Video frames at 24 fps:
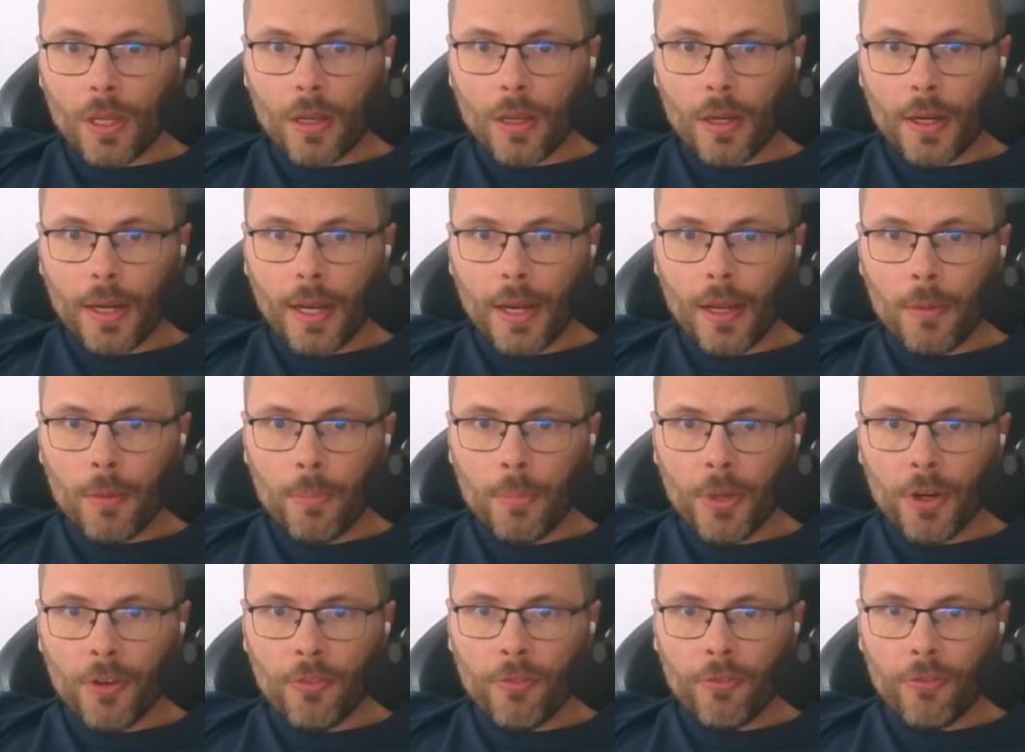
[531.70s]

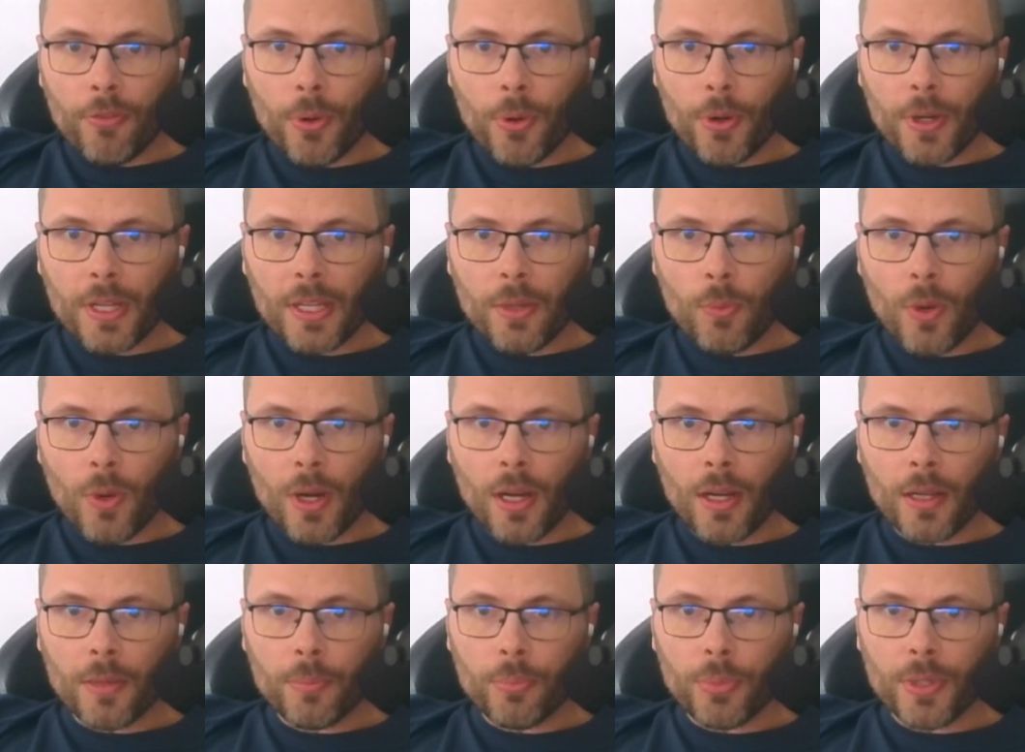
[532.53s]
Number
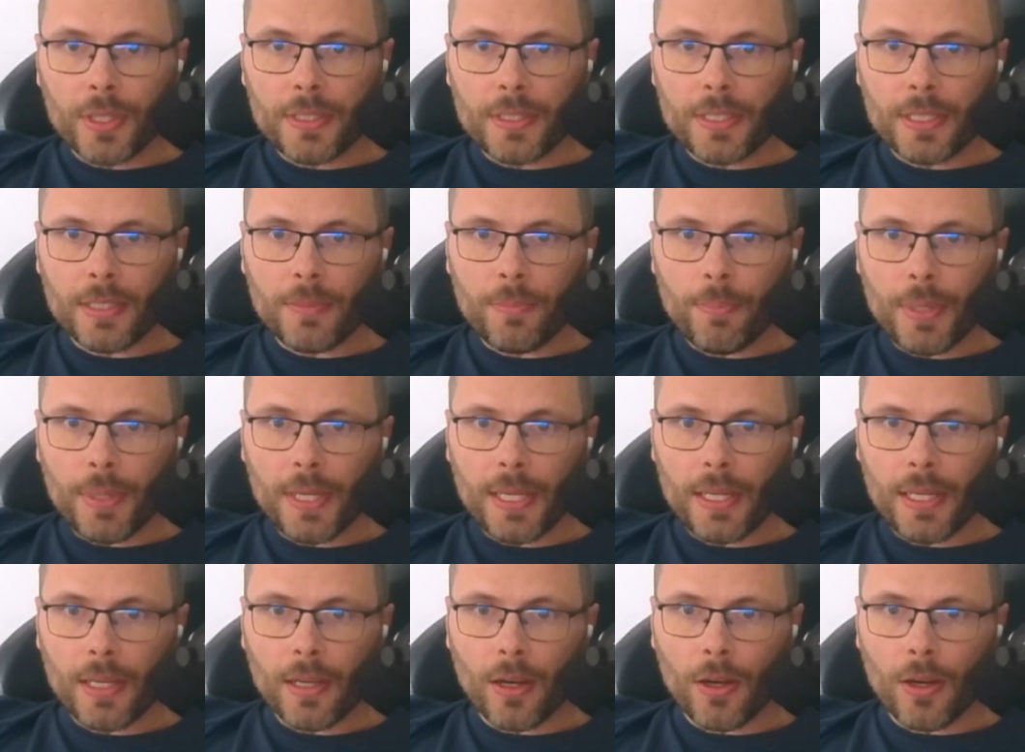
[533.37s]
41, printed
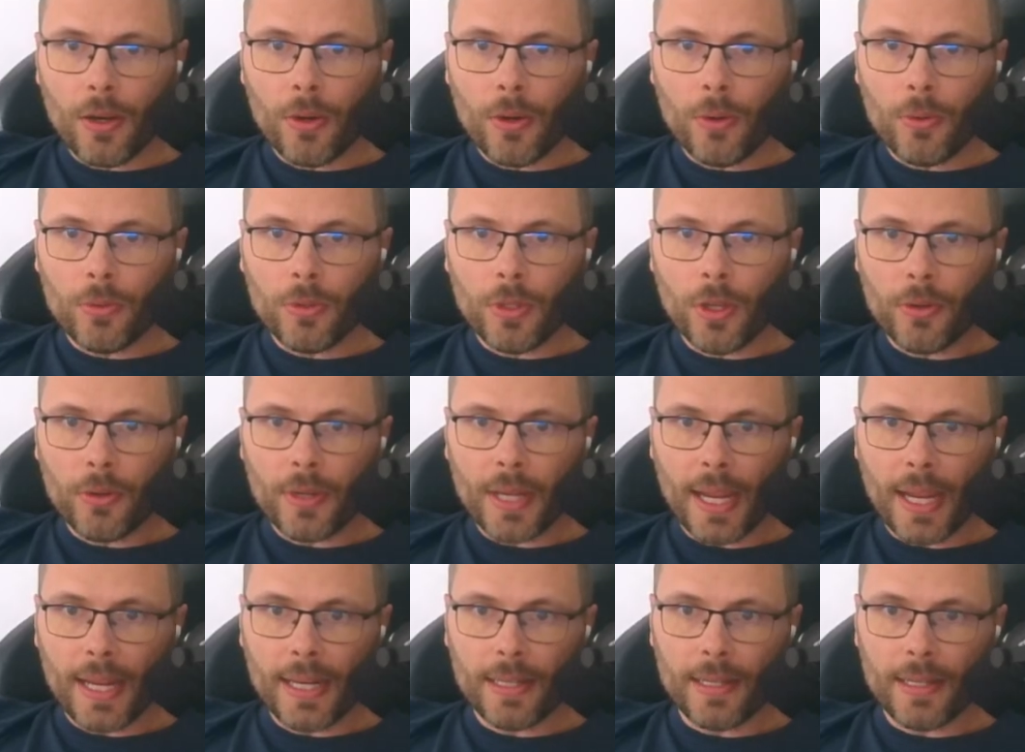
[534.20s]
PO
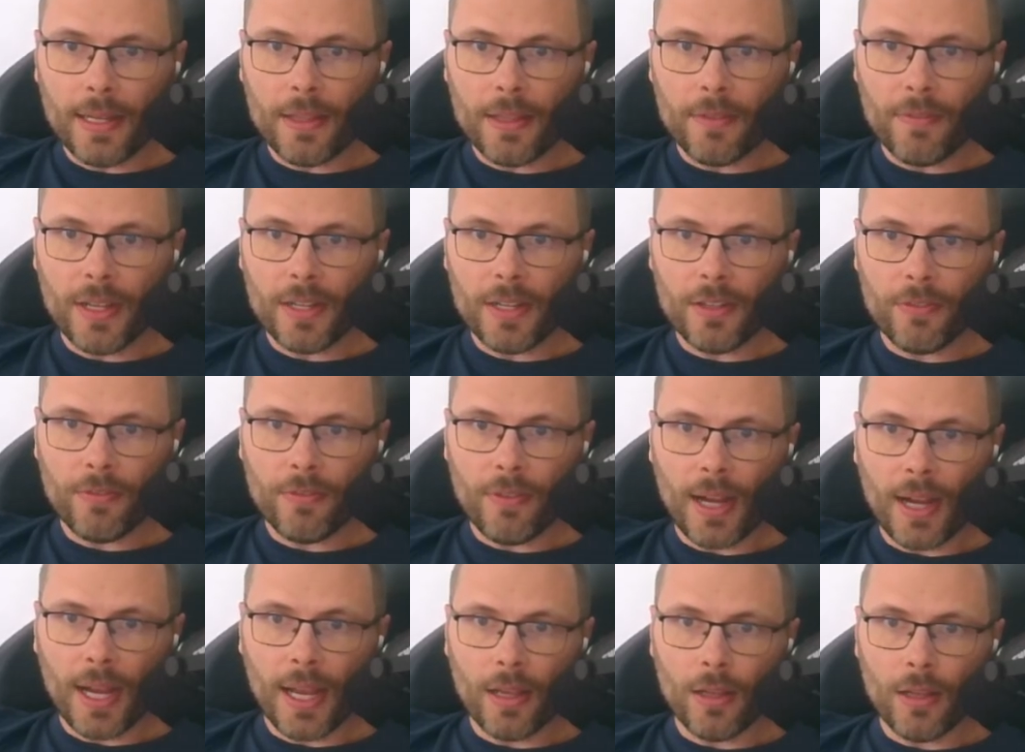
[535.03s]
located in the vendor
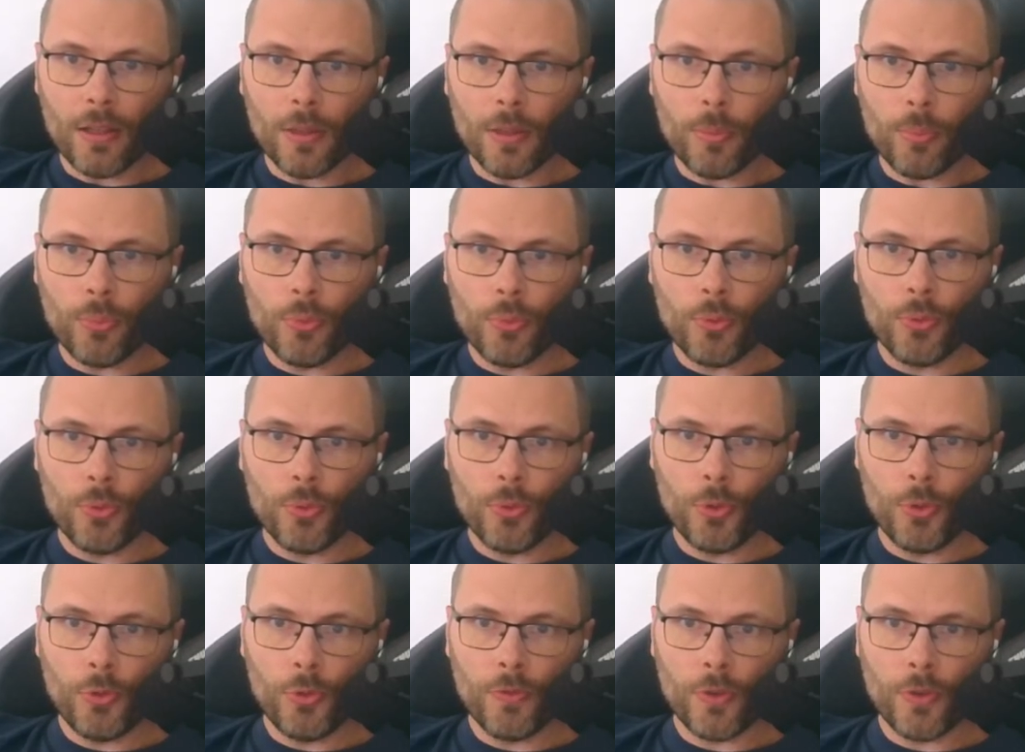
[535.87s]
file.
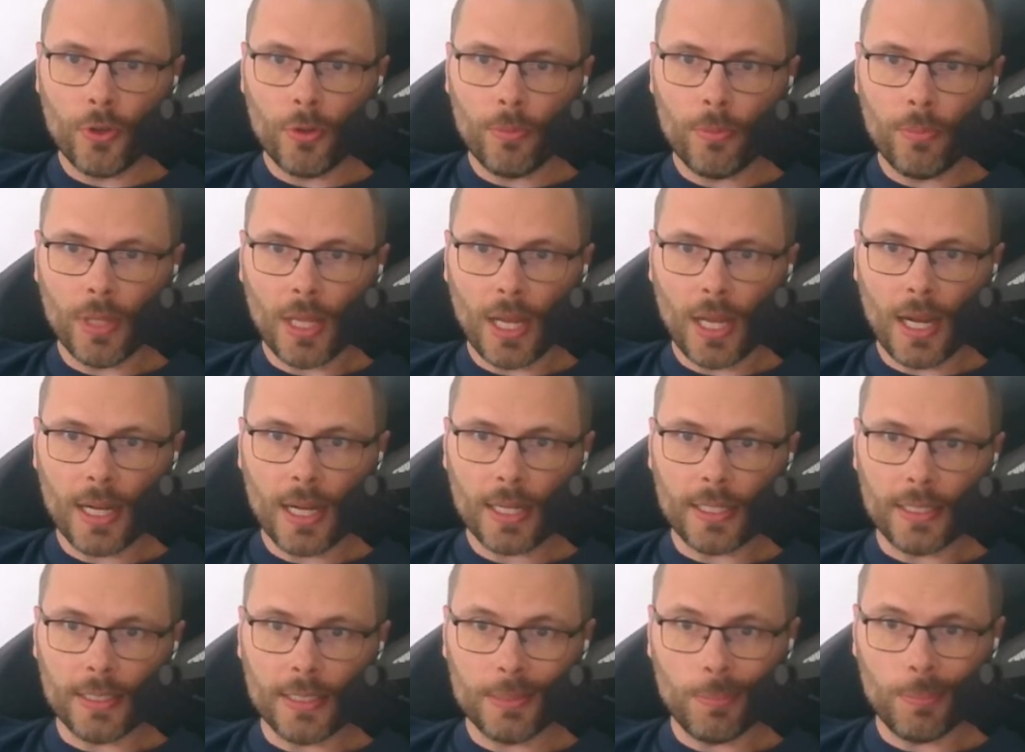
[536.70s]
Approval
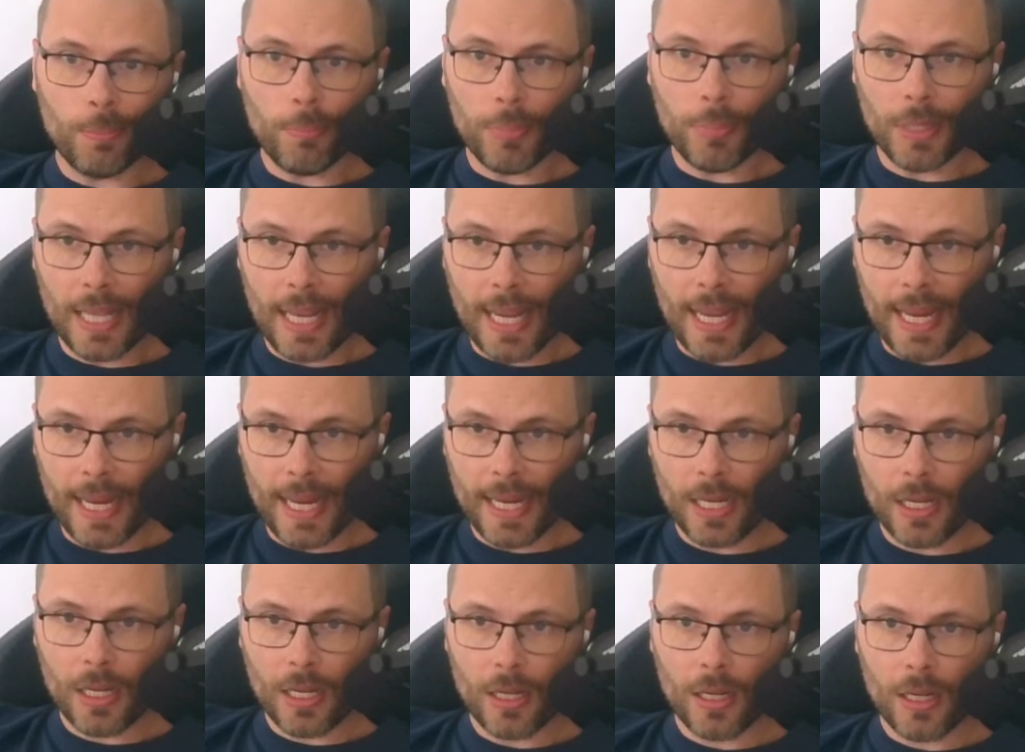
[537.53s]
block is
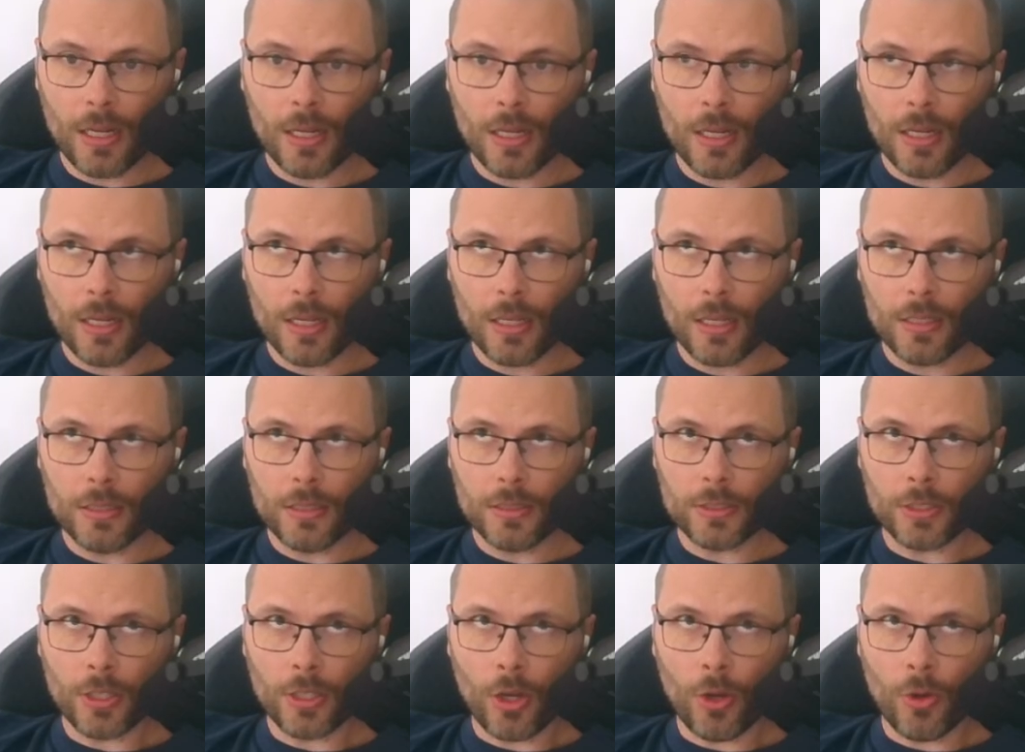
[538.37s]
blank,
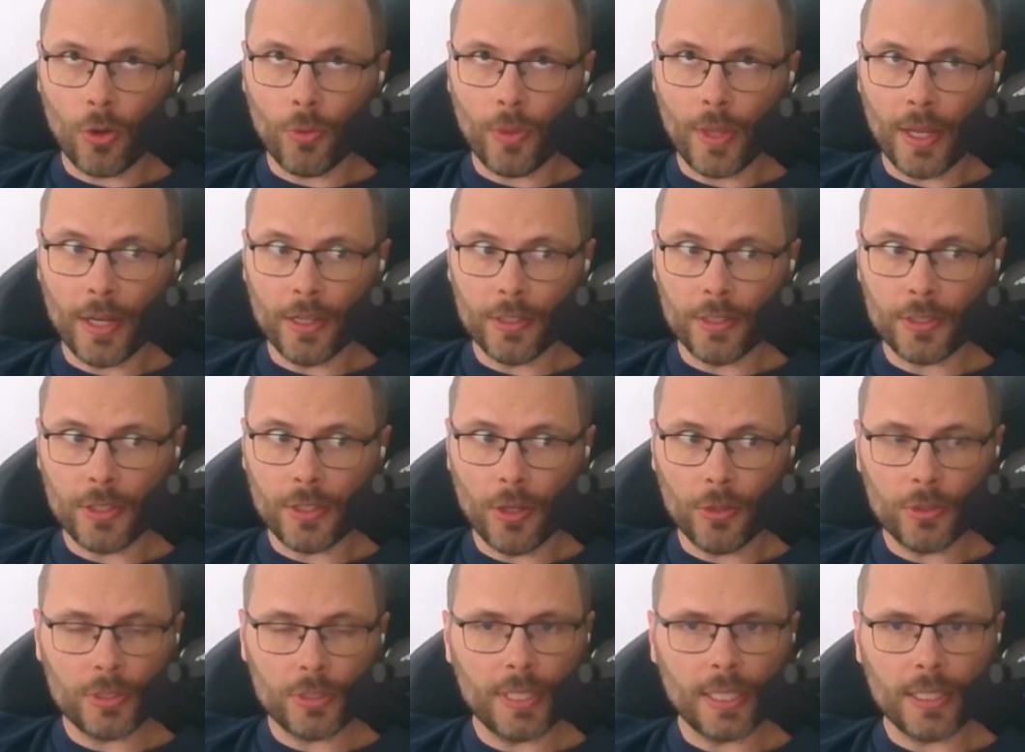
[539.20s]
so there's
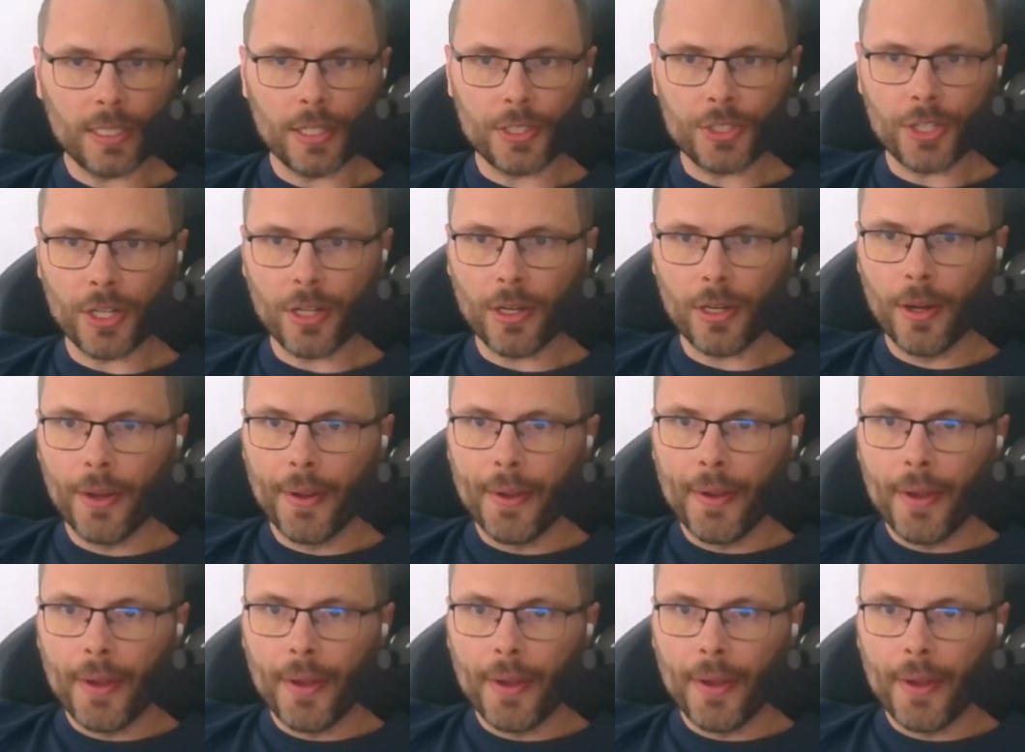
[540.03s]
no signature.